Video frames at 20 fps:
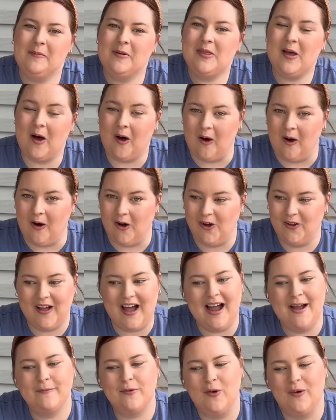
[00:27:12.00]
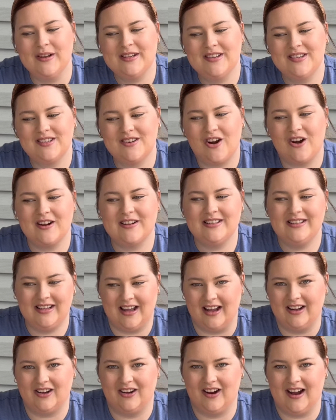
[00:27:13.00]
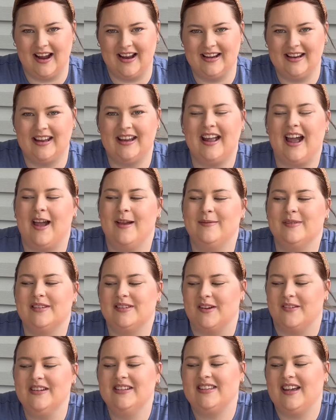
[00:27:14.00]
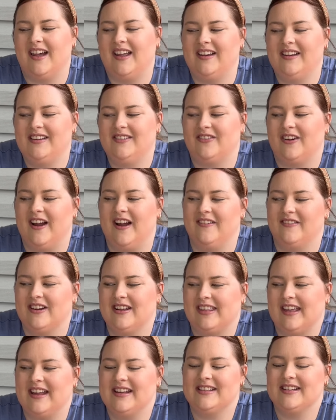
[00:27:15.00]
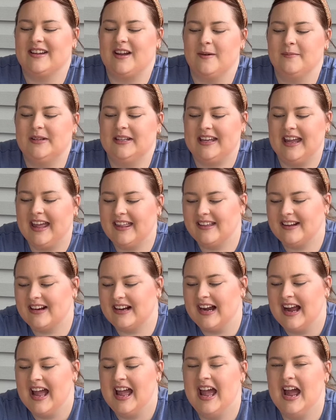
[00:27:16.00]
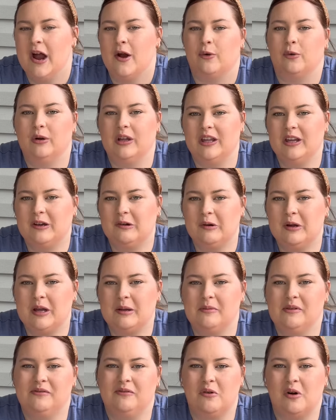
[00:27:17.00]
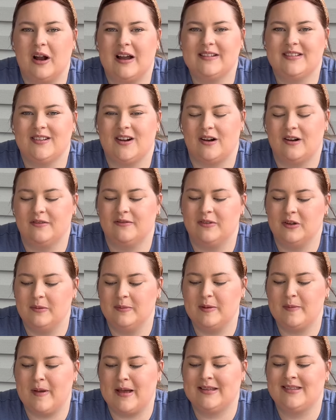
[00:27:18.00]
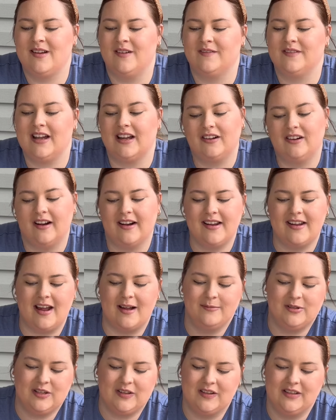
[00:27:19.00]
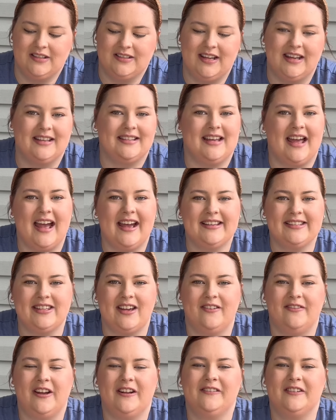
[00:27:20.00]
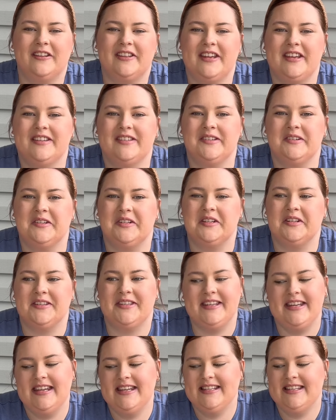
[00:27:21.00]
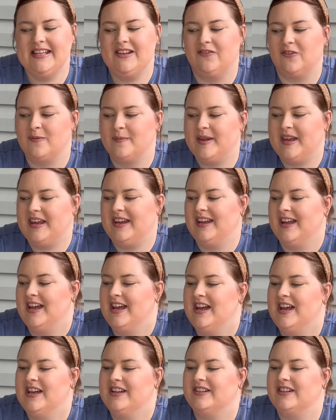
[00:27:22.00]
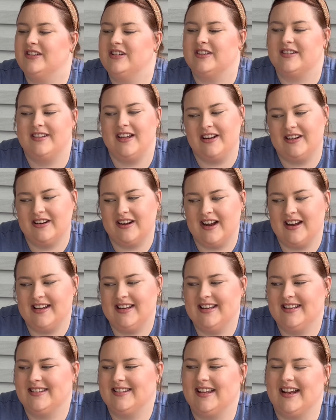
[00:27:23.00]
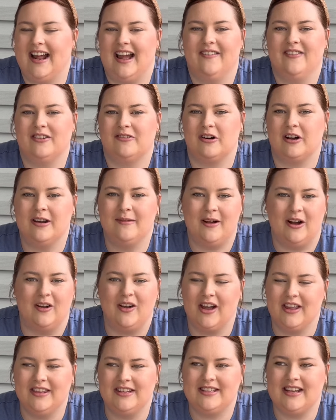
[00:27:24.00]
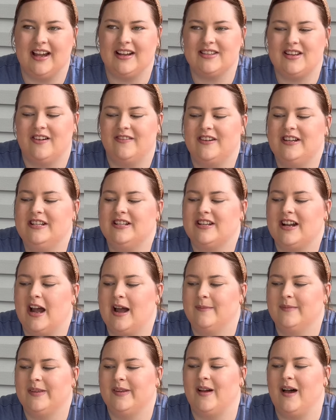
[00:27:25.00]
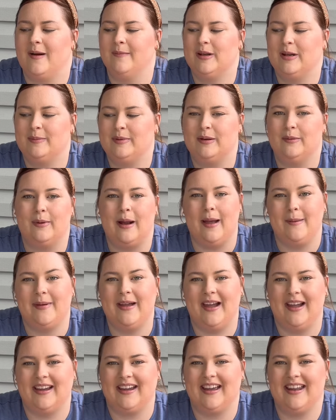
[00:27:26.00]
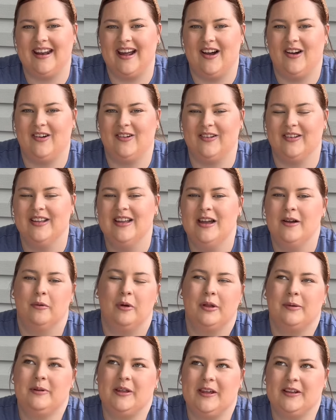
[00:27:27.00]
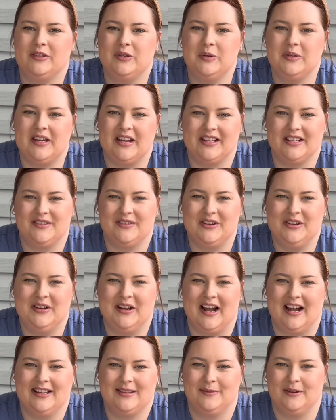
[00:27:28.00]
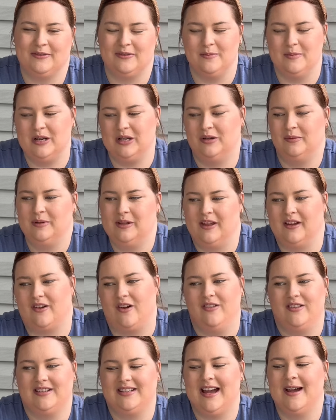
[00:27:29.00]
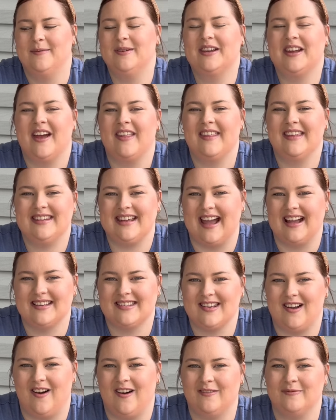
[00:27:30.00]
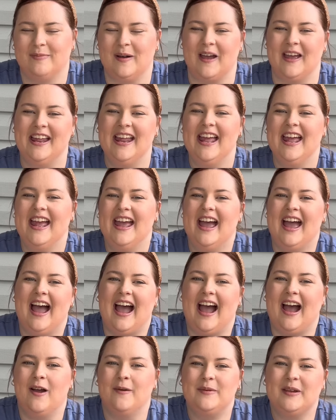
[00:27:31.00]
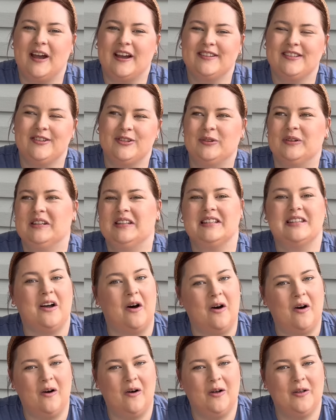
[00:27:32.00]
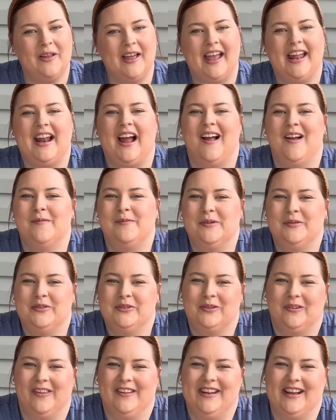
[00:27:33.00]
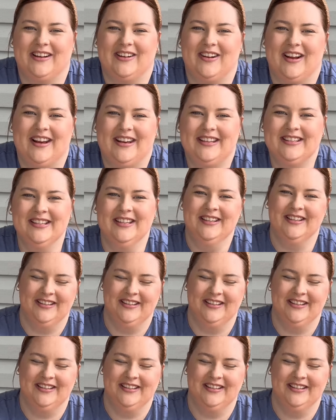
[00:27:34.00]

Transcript: with the haul, I'm going to start decorating. I'm so excited for everything to come together. Really quick before I start filming myself decorating, I'm just gonna take tags off everything so it's just easy for me to just decorate instead of having to worry about cutting the tags off each time. So I'm gonna be right back and I'll, well it'll be like two seconds for you guys, but for me it'll be like all the time to cut the tags off. But I hope you guys enjoyed this haul and I hope you enjoy the decorating.